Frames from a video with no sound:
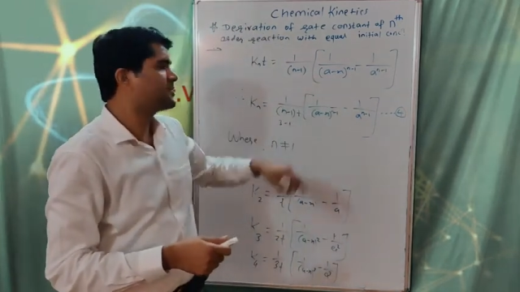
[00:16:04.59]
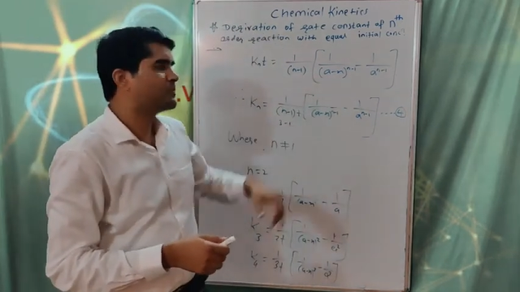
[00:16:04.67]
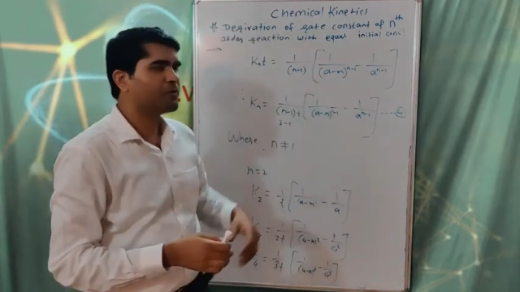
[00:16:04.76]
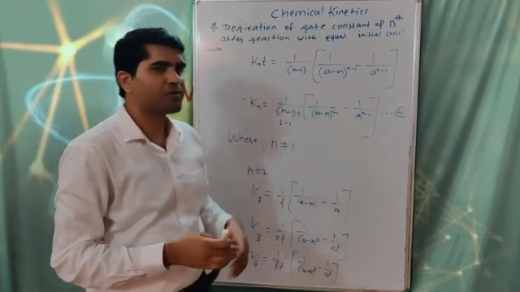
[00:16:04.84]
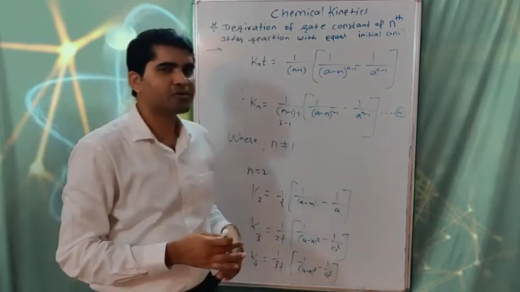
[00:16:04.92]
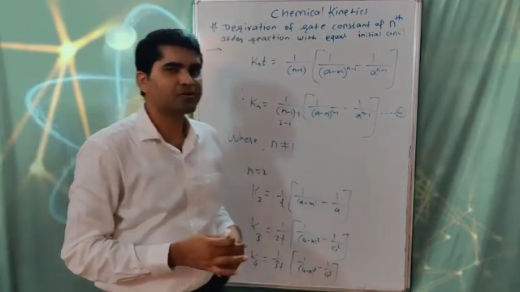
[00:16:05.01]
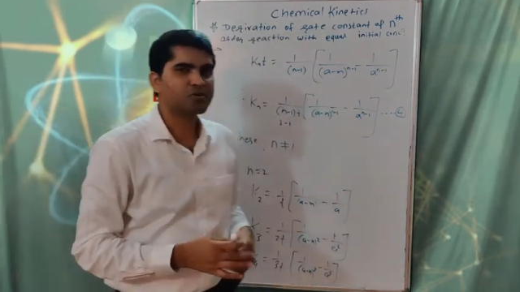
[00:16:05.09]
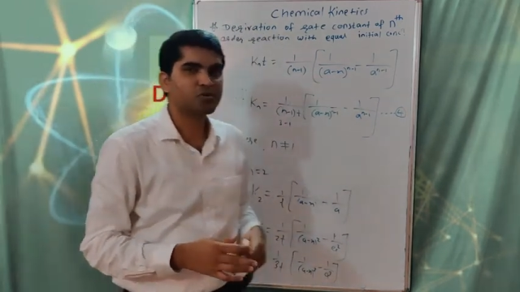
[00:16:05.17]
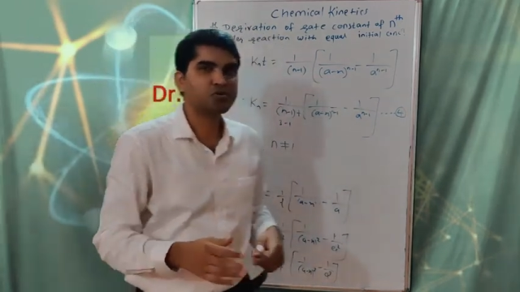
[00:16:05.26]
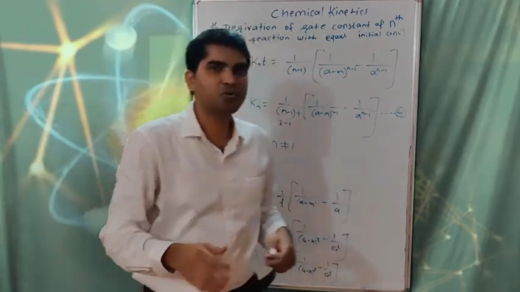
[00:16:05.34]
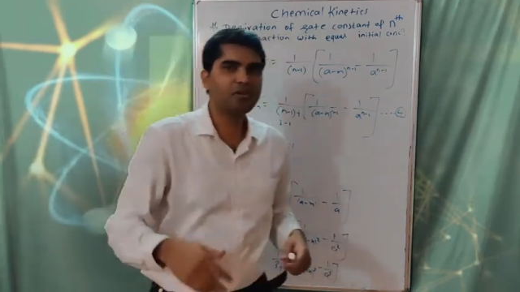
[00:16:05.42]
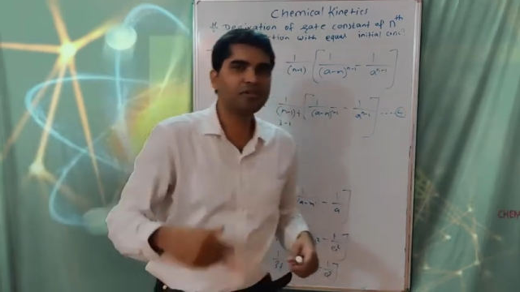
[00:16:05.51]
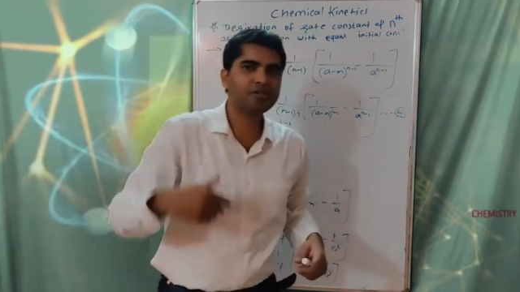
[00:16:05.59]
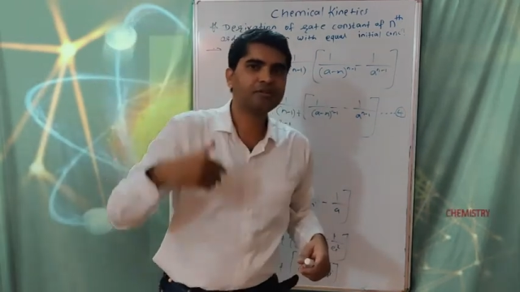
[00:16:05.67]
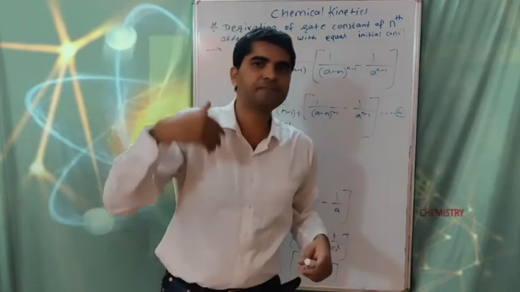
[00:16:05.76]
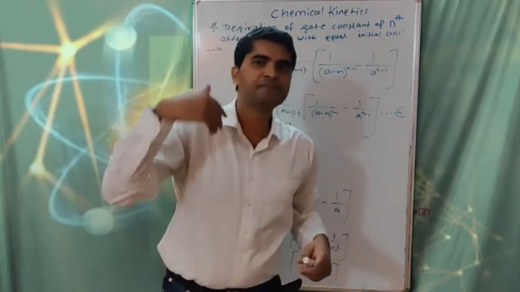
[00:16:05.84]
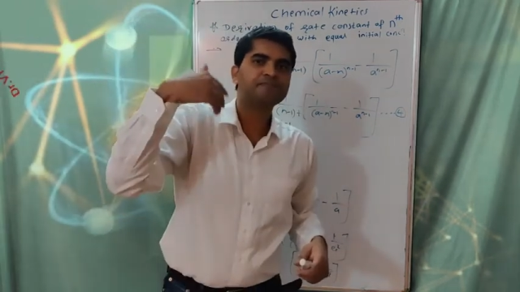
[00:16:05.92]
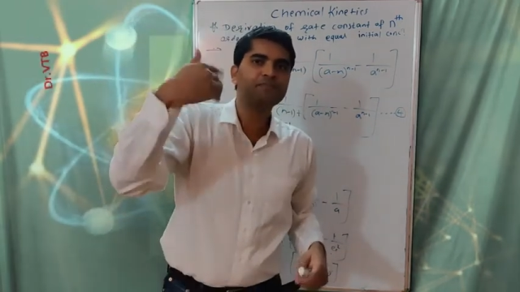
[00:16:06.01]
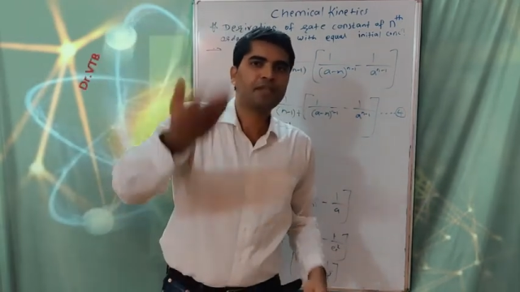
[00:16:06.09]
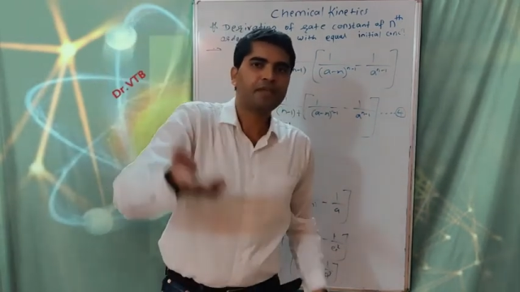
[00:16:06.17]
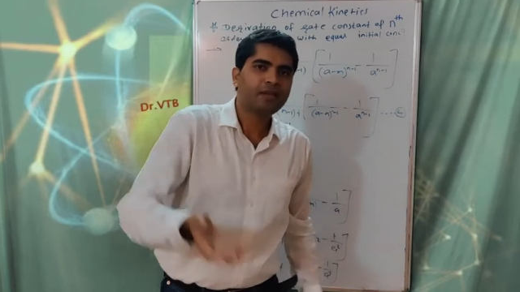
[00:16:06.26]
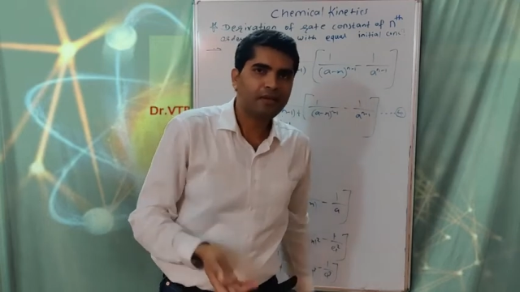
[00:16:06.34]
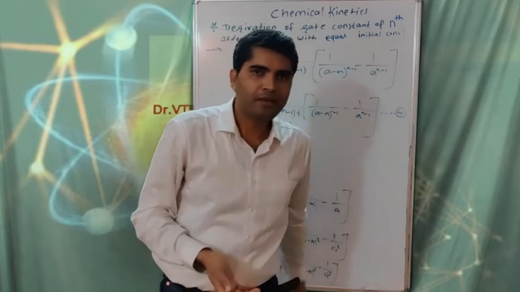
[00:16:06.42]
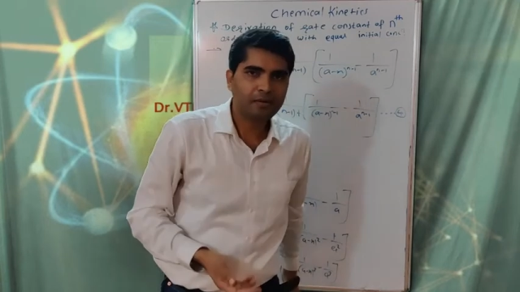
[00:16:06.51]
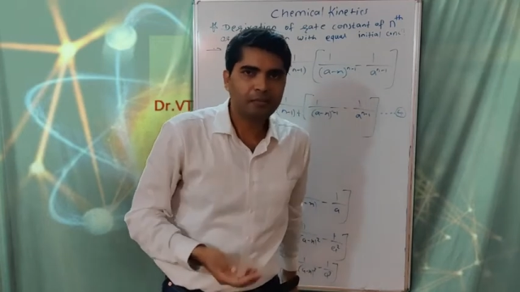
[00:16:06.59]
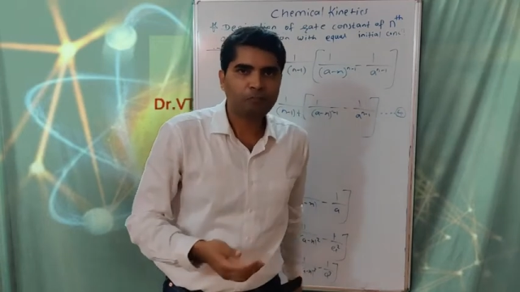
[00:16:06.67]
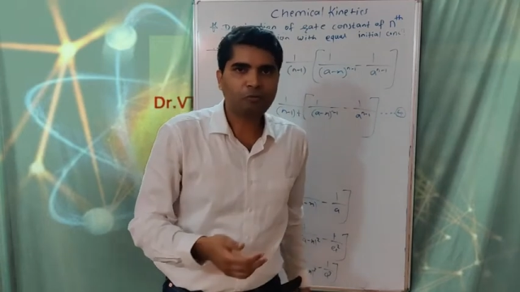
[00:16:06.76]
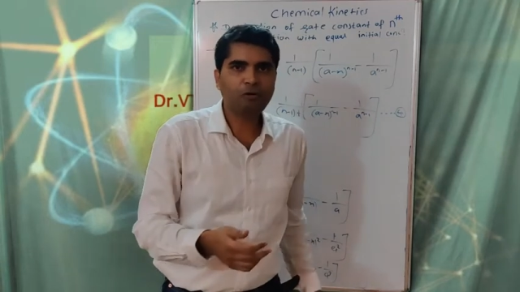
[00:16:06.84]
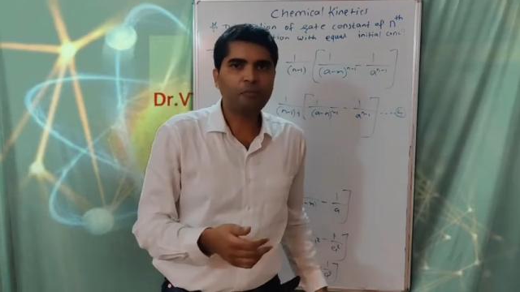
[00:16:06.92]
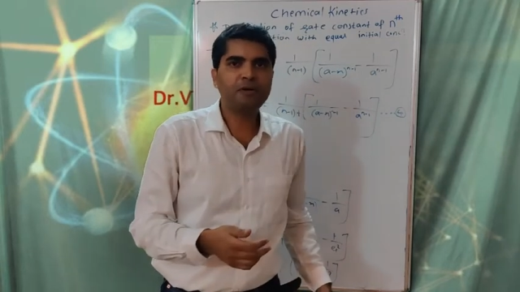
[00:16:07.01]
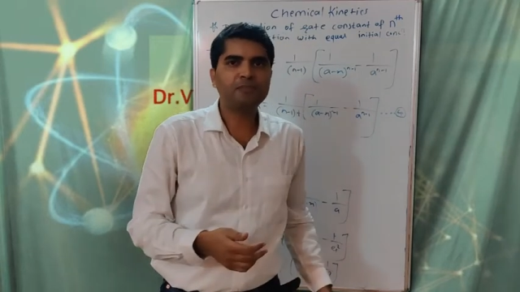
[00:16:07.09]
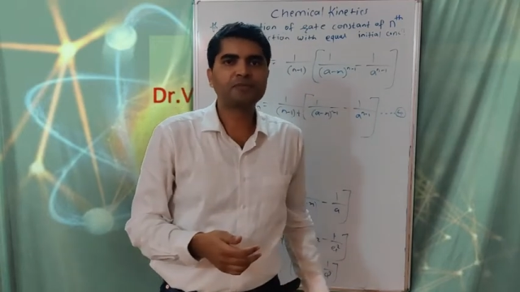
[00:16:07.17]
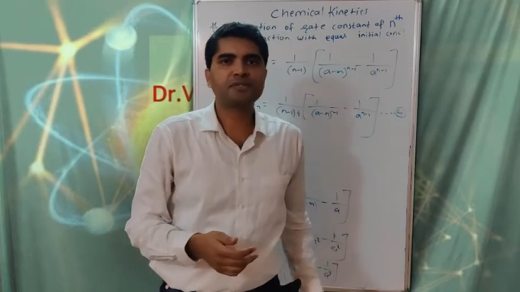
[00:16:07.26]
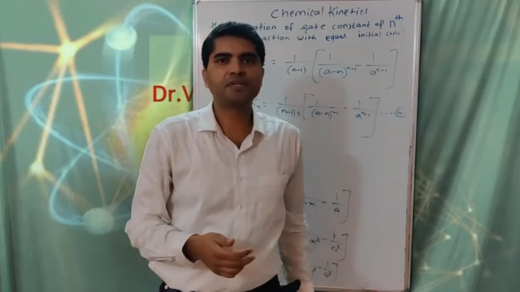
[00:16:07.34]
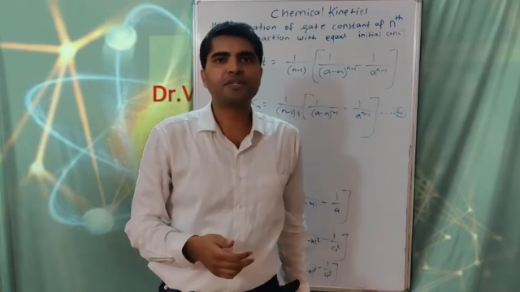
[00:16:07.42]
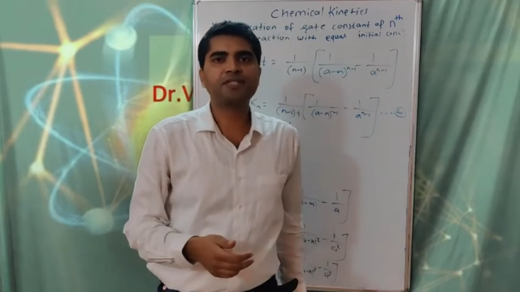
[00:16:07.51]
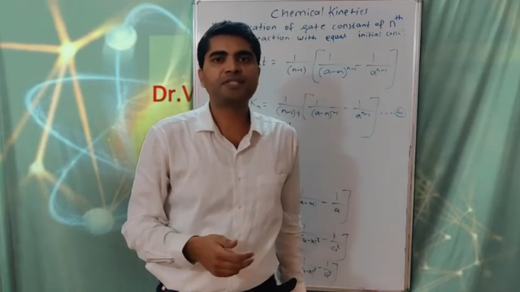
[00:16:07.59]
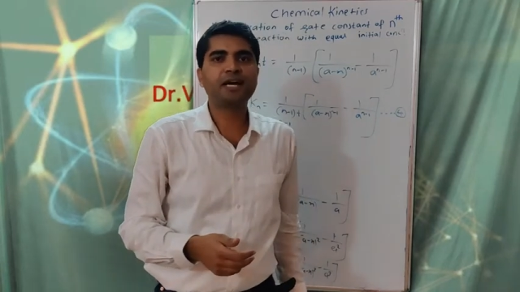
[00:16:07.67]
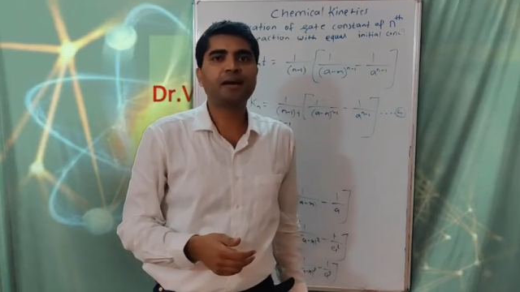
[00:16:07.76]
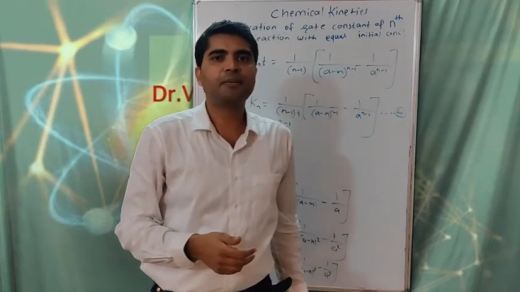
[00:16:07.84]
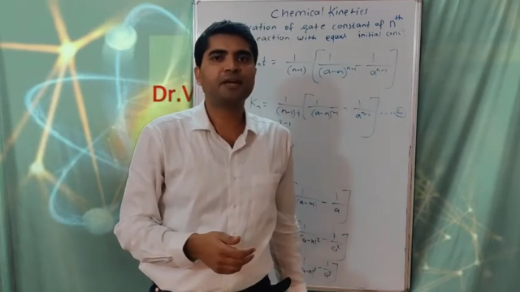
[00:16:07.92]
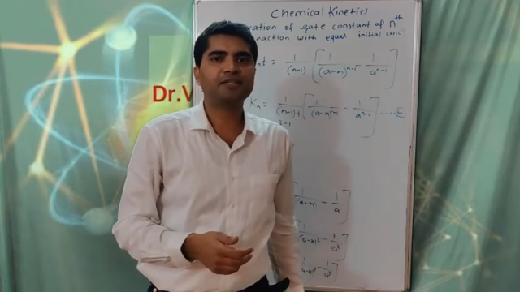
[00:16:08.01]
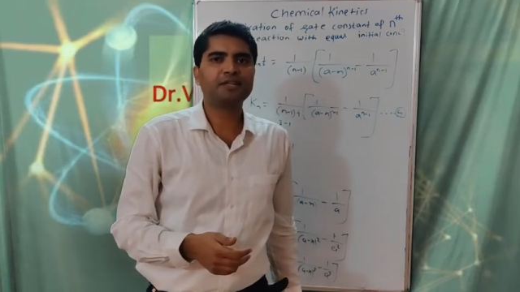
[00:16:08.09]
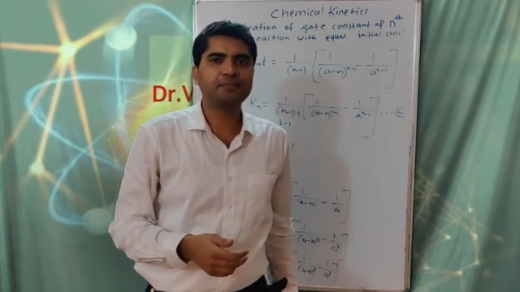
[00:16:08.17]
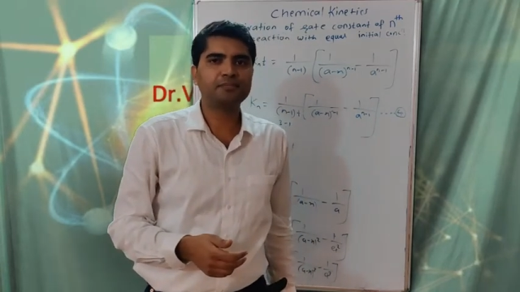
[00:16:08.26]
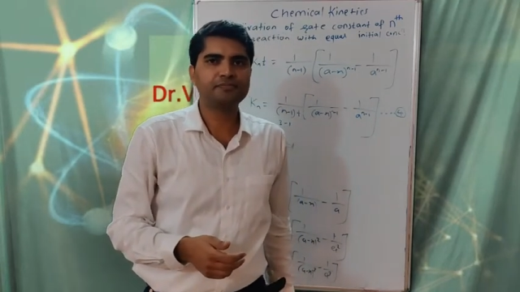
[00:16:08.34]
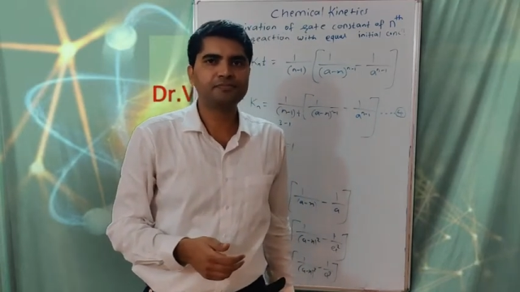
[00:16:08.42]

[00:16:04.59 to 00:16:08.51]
is important to solve the problems in JAM exam.